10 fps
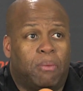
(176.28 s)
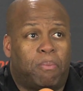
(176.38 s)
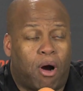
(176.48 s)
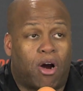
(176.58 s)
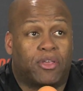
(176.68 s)

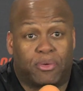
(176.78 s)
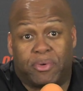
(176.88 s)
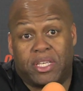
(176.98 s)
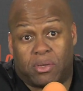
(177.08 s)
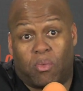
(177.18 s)
part of the
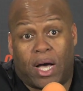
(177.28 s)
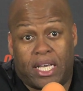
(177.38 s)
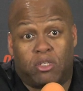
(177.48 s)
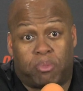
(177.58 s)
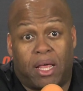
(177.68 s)
reason why
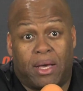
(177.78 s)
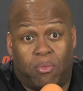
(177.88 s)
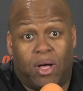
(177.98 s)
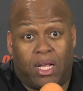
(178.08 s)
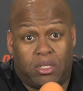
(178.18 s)
he's playing
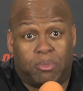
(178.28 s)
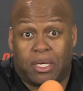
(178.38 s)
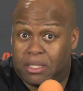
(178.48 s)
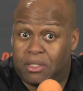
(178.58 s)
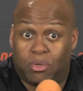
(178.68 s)
well is
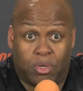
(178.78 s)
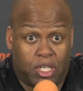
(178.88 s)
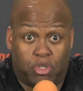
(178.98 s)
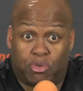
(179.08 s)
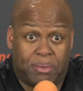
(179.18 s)
because he's doing
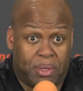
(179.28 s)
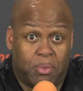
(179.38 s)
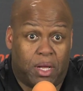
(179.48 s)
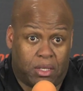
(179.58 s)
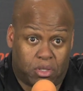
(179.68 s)
extremely
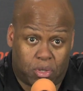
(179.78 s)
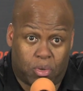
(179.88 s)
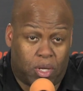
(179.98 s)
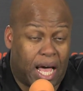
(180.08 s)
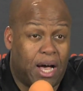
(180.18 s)
well in
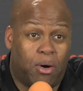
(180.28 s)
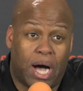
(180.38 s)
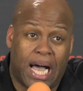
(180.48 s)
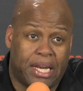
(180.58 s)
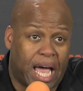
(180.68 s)
school. I
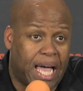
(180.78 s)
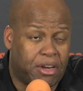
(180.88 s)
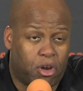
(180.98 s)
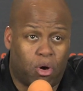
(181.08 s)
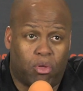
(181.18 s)
I, I
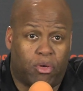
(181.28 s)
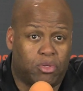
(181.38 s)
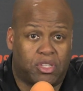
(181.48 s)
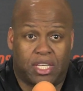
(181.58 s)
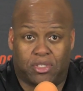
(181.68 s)
know
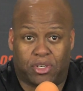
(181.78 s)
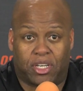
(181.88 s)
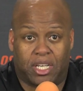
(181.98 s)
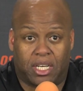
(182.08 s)
those things are co-